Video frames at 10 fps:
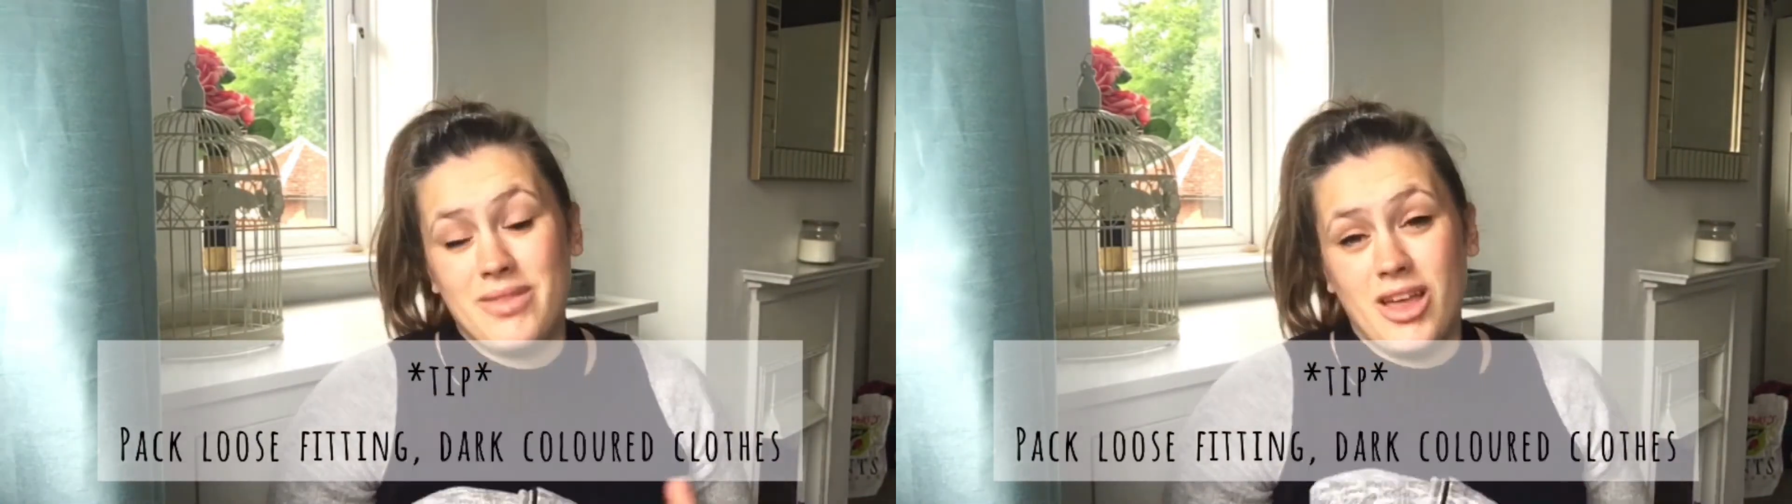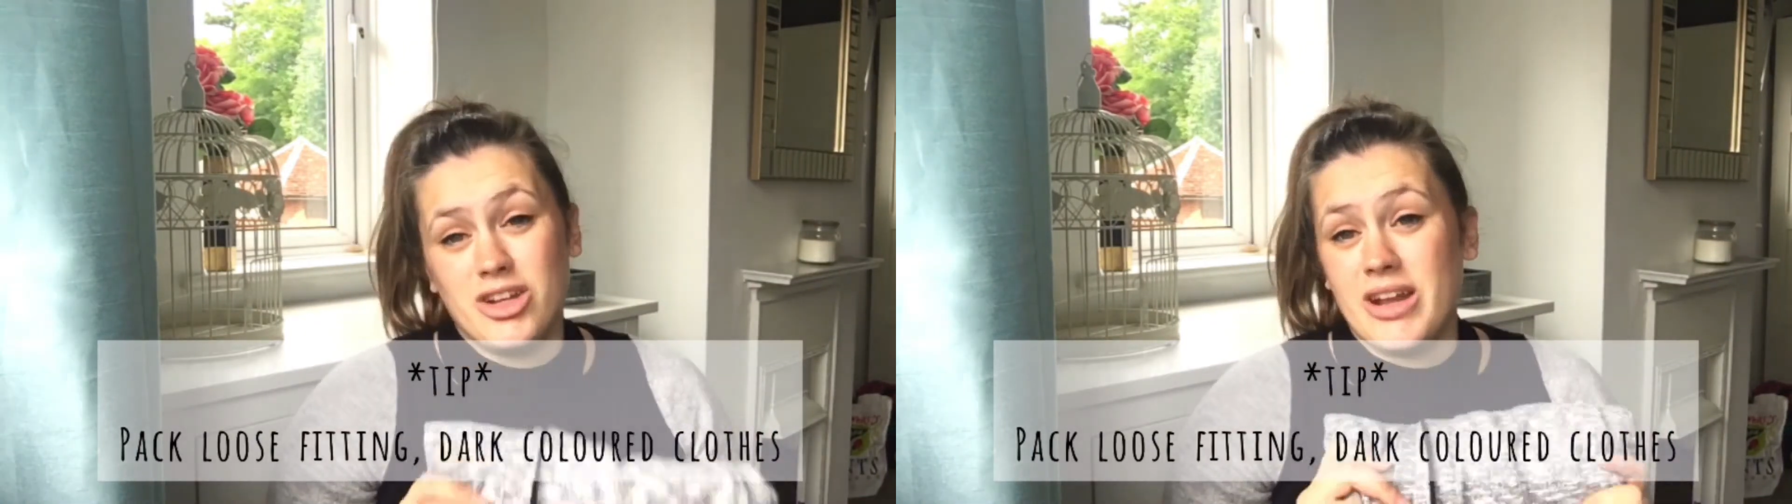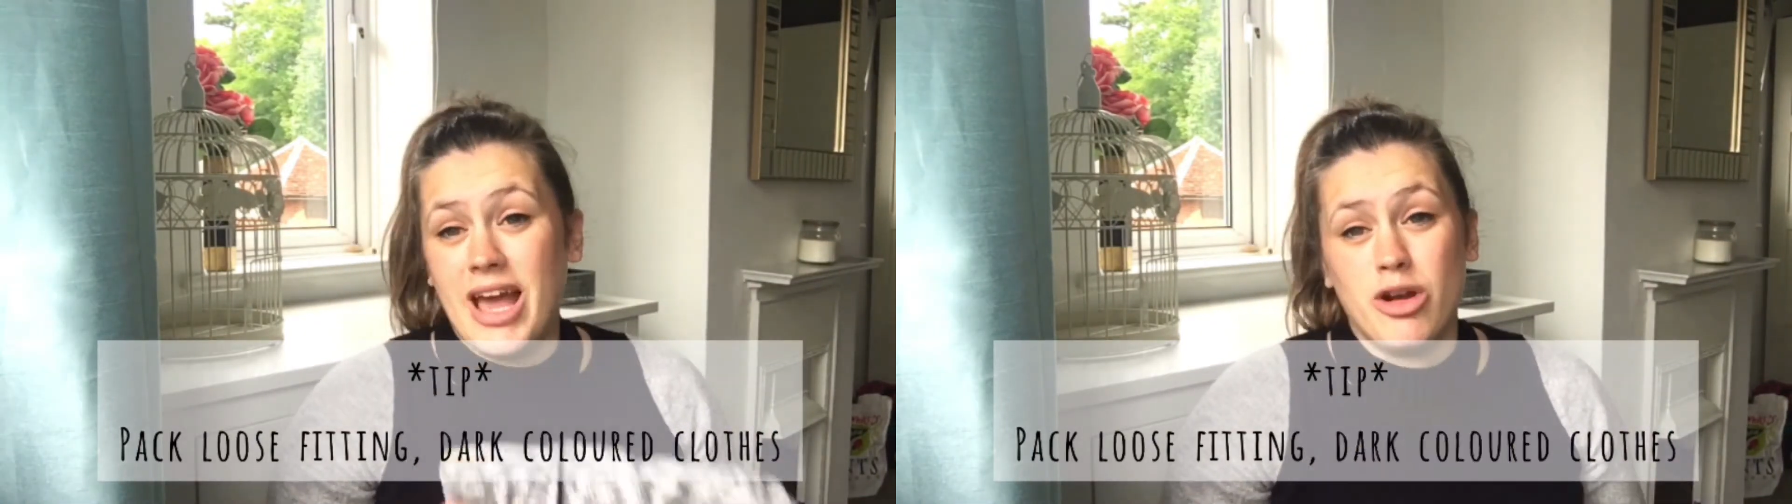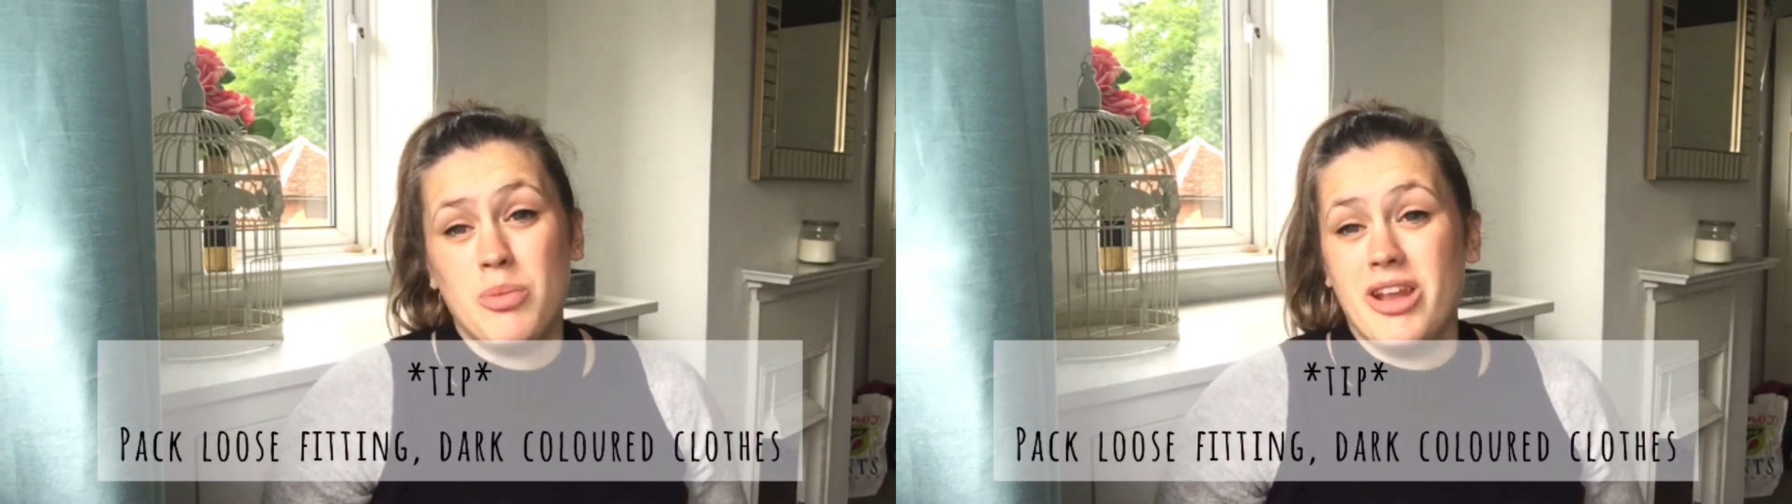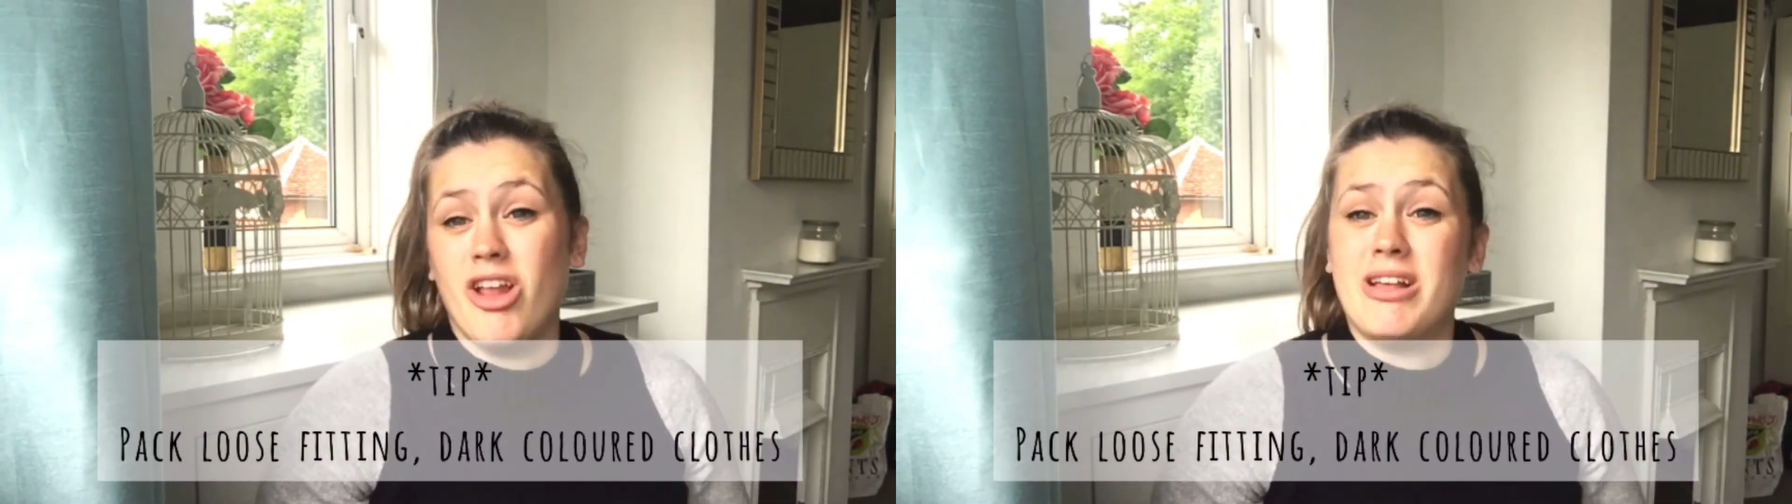I don't know how to
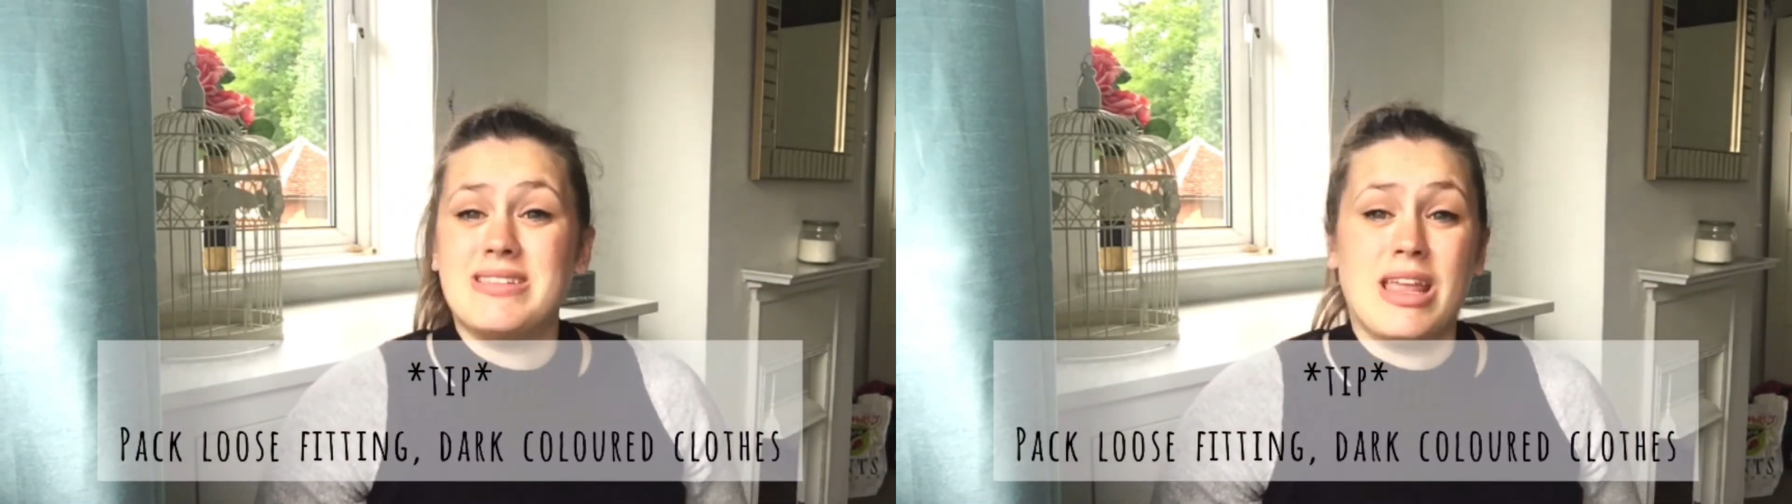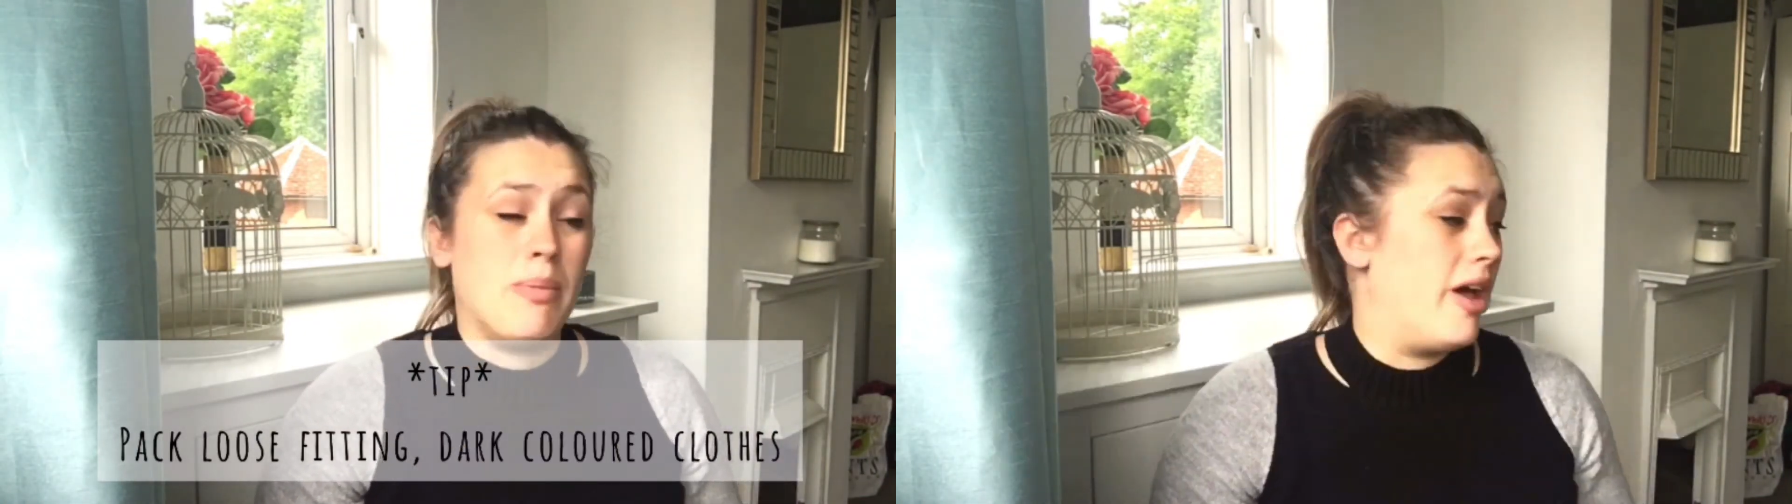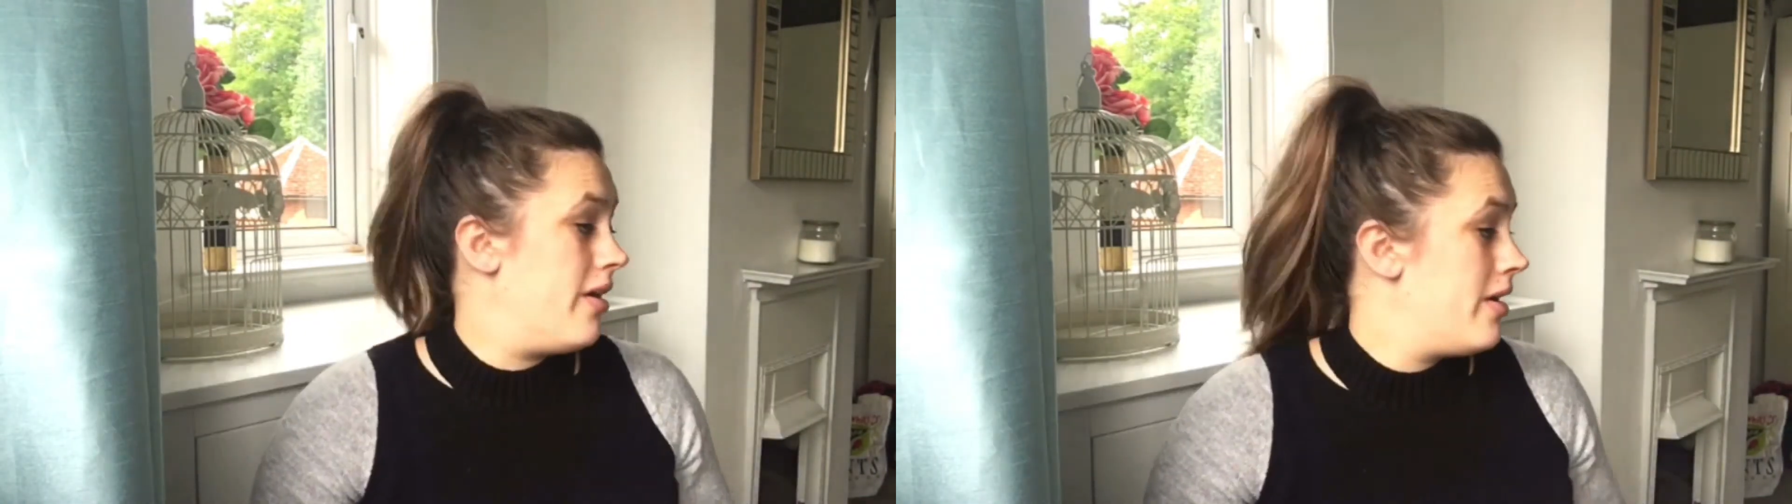put it nicely, but